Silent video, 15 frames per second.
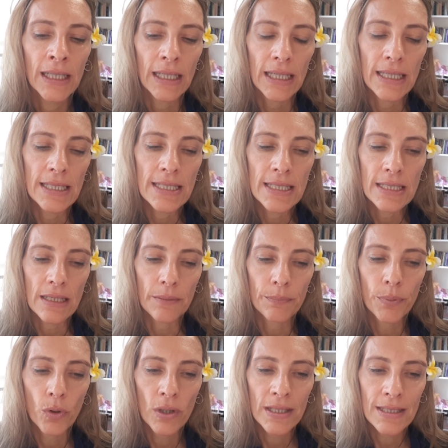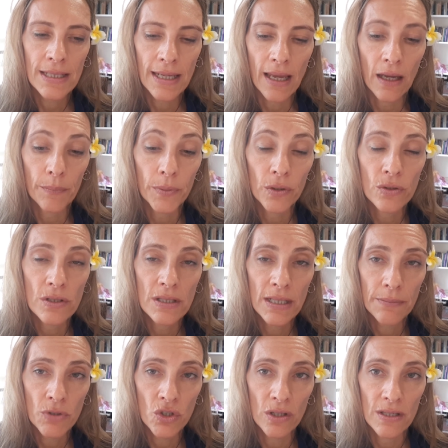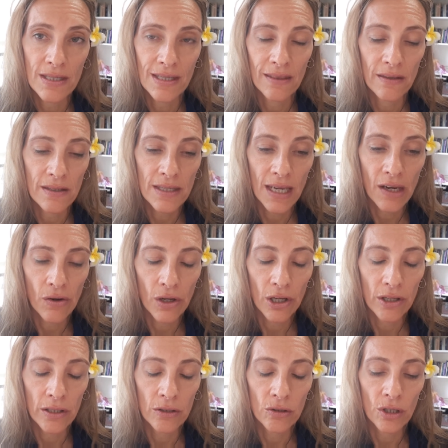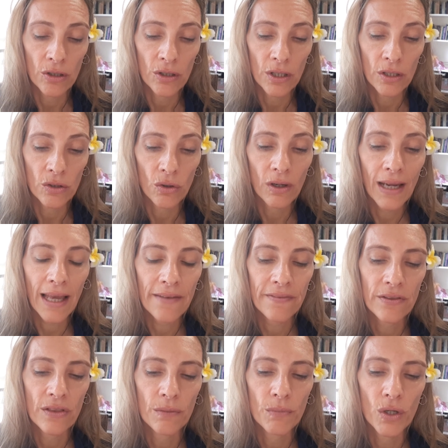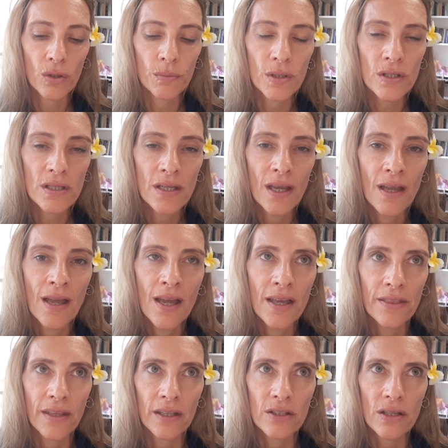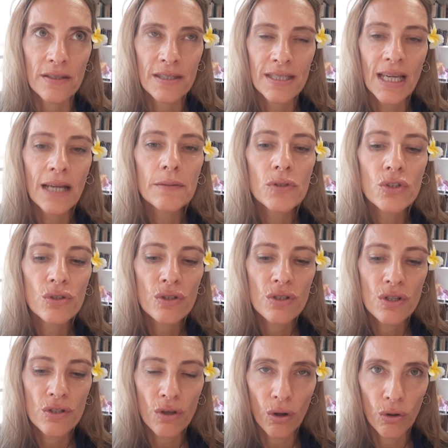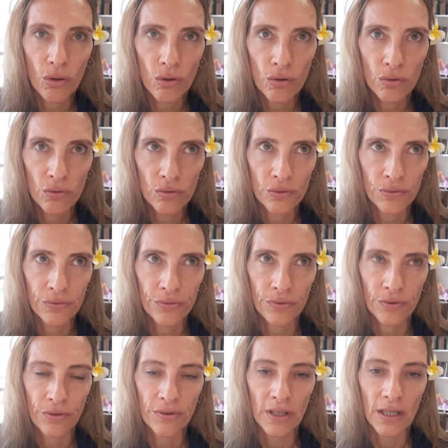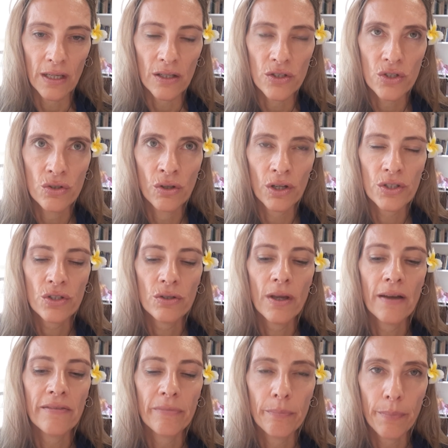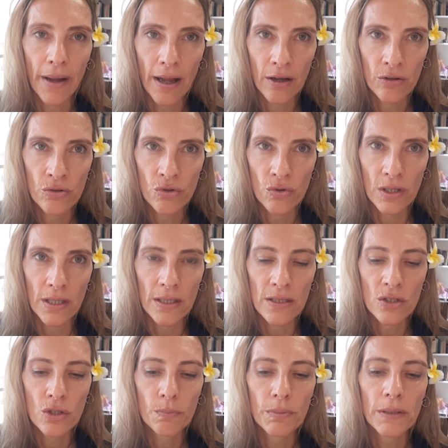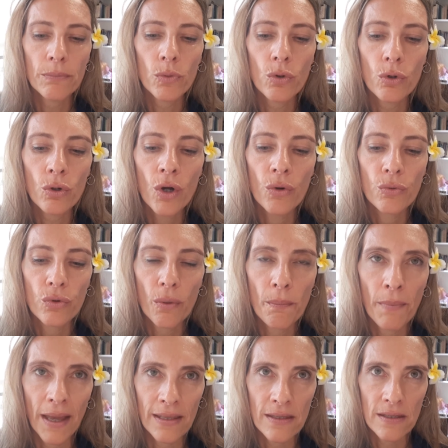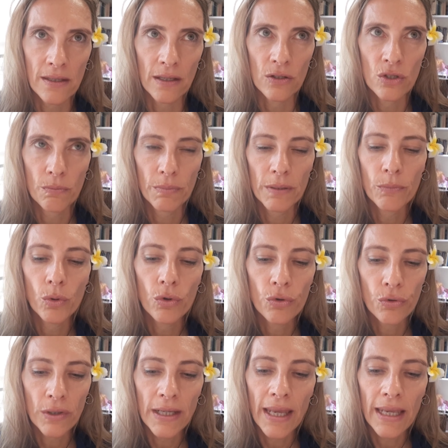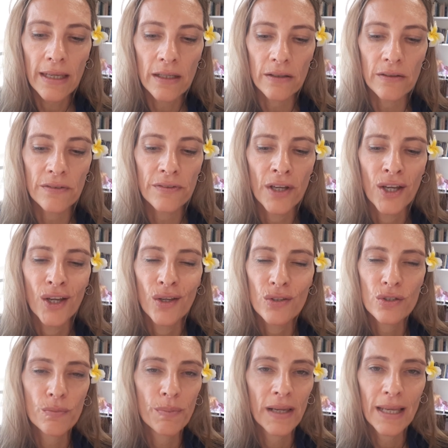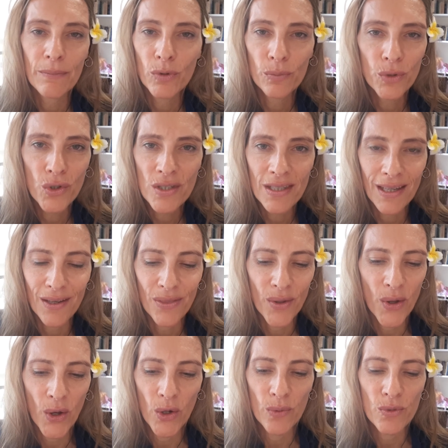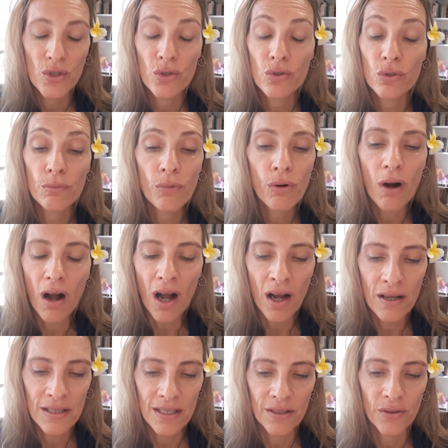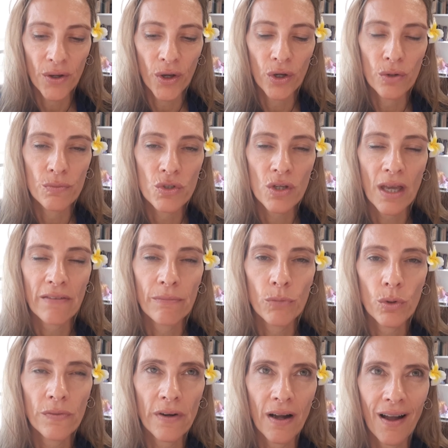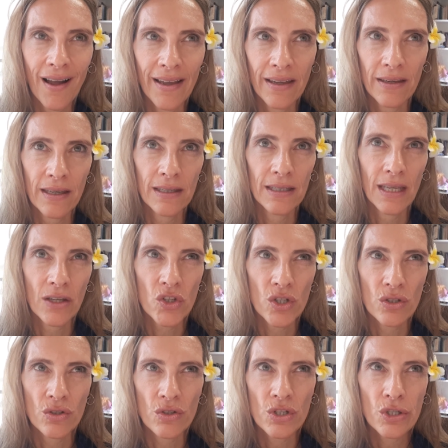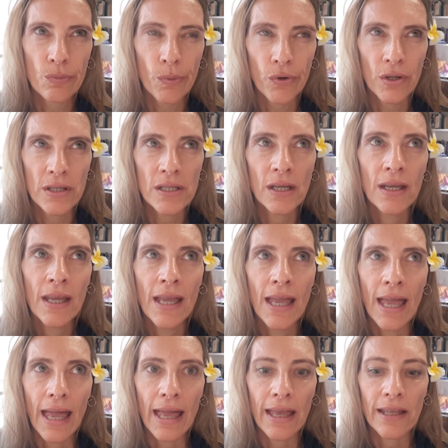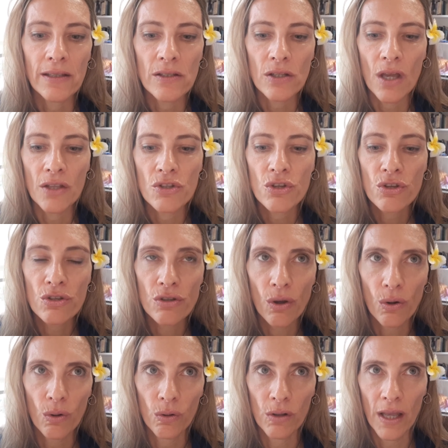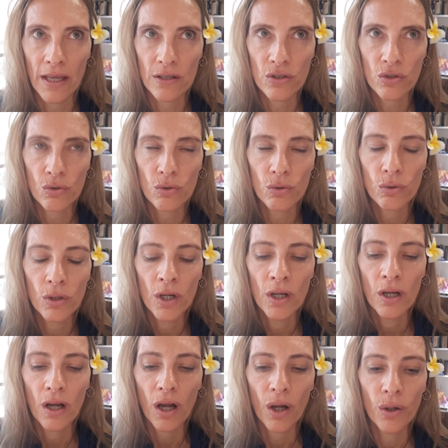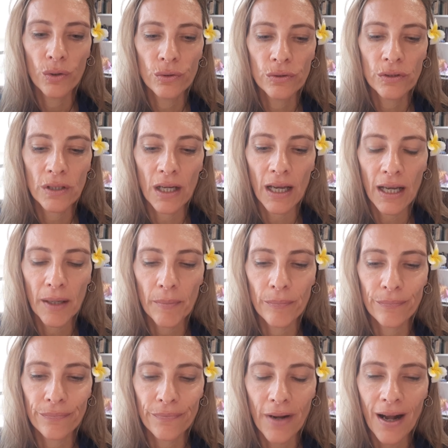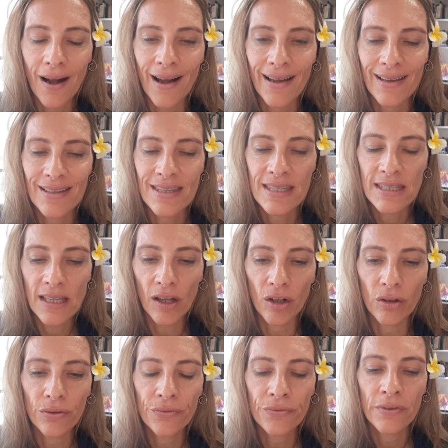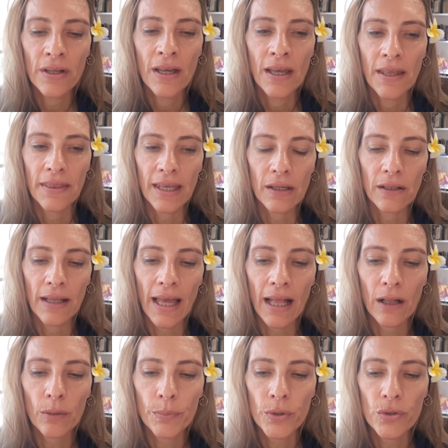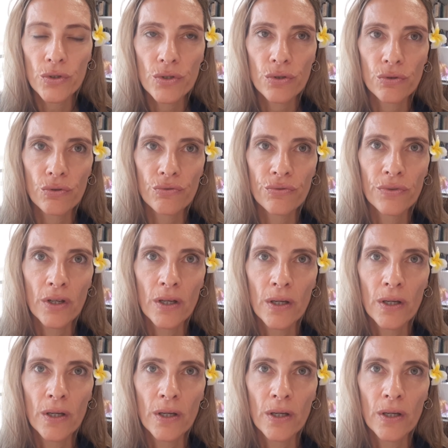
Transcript: is pointing out because Neptune is in this area in, in, in your life at the moment that it's time to dissolve things, not to have boundaries, to be more romantic, to be more creative, to play more music in the home, to do more art in the home, to have more of a higher connection to spirit and, and soul and your own um, higher self that will help you sort of